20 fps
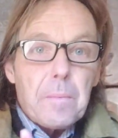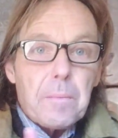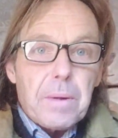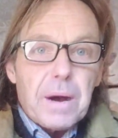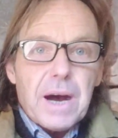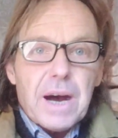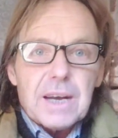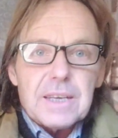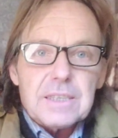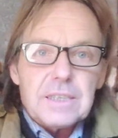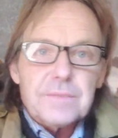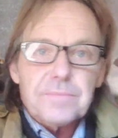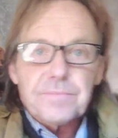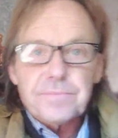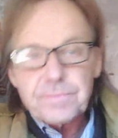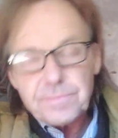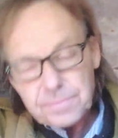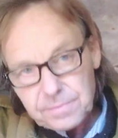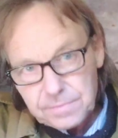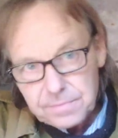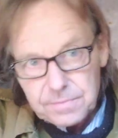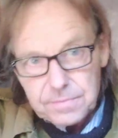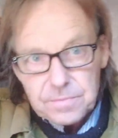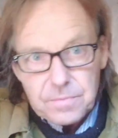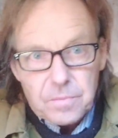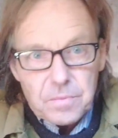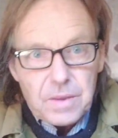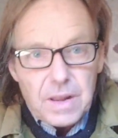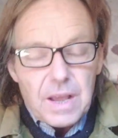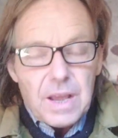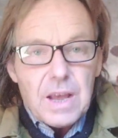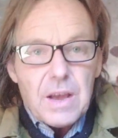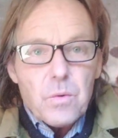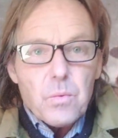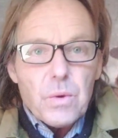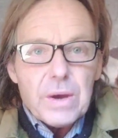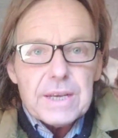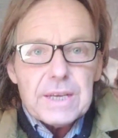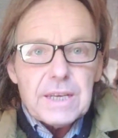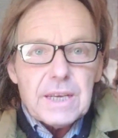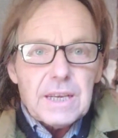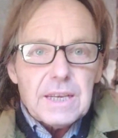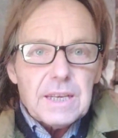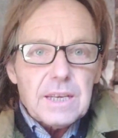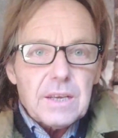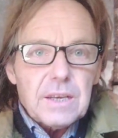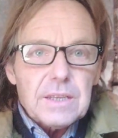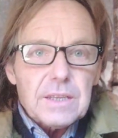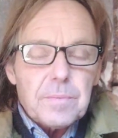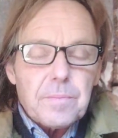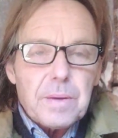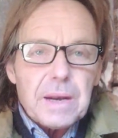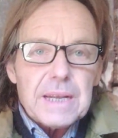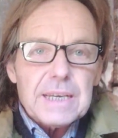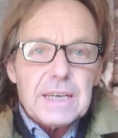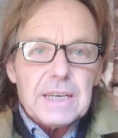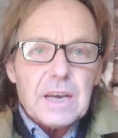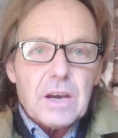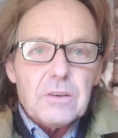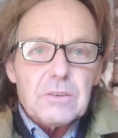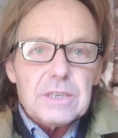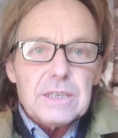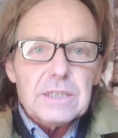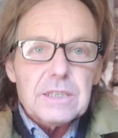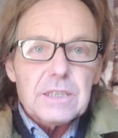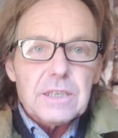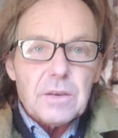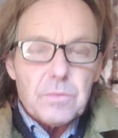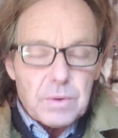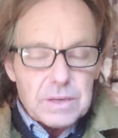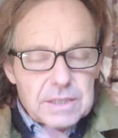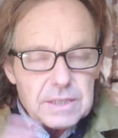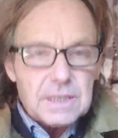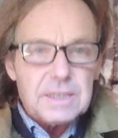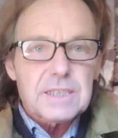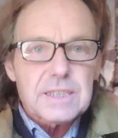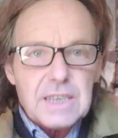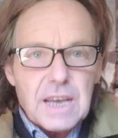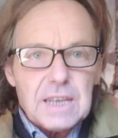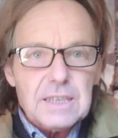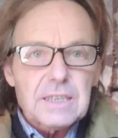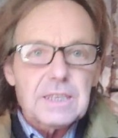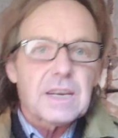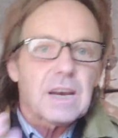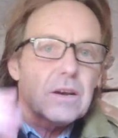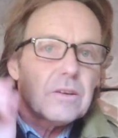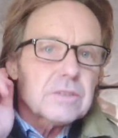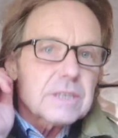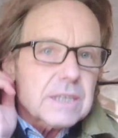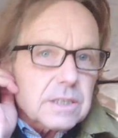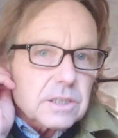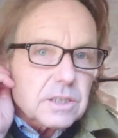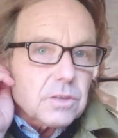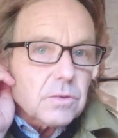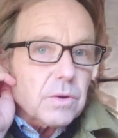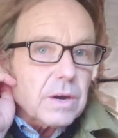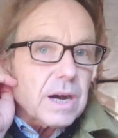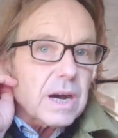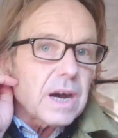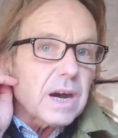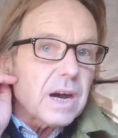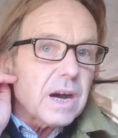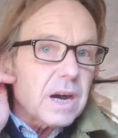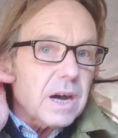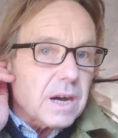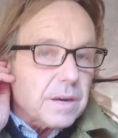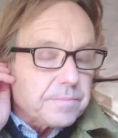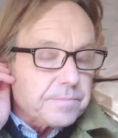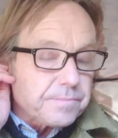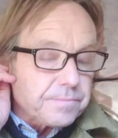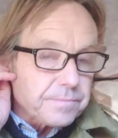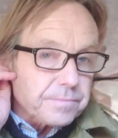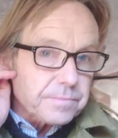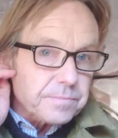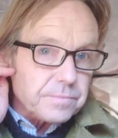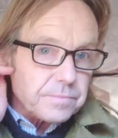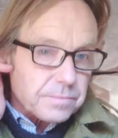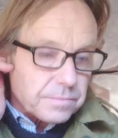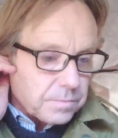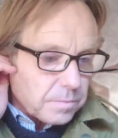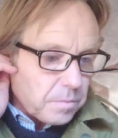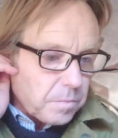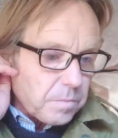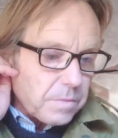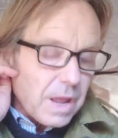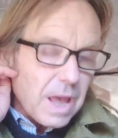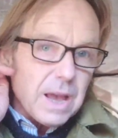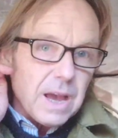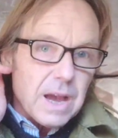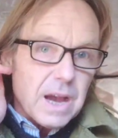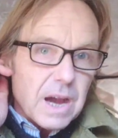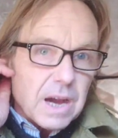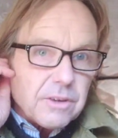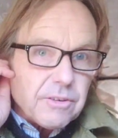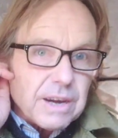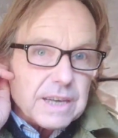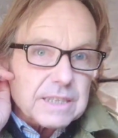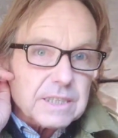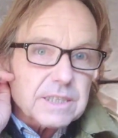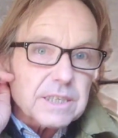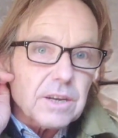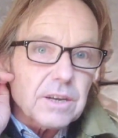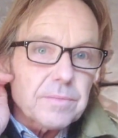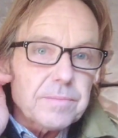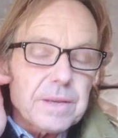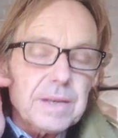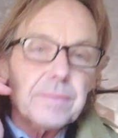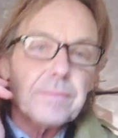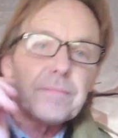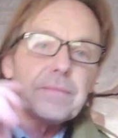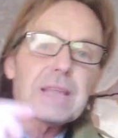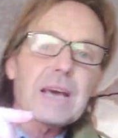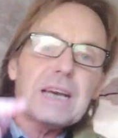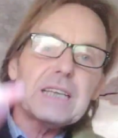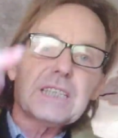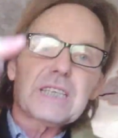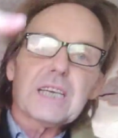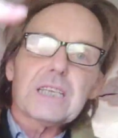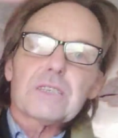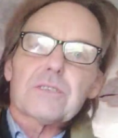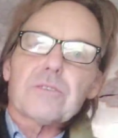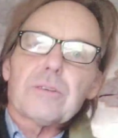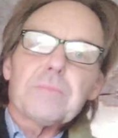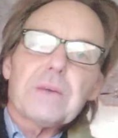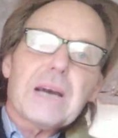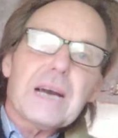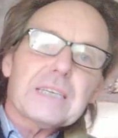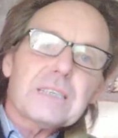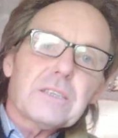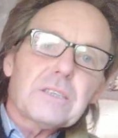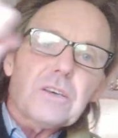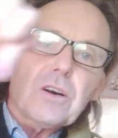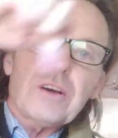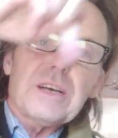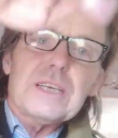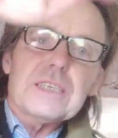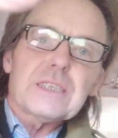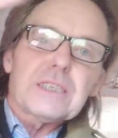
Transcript: But when when the sun goes into a grand solar minimum, that jet stream hasn't got